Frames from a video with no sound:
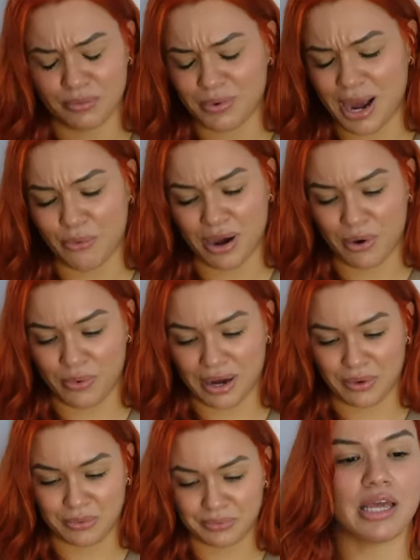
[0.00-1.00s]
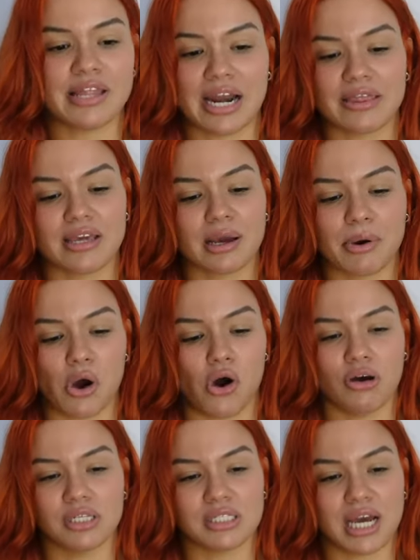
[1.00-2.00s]
Wow, wow, wow. And then I think about
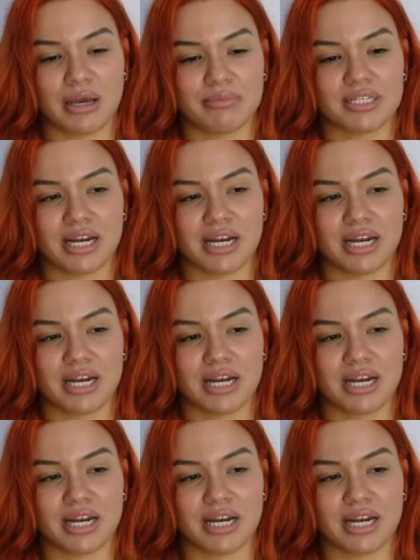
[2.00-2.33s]
all the times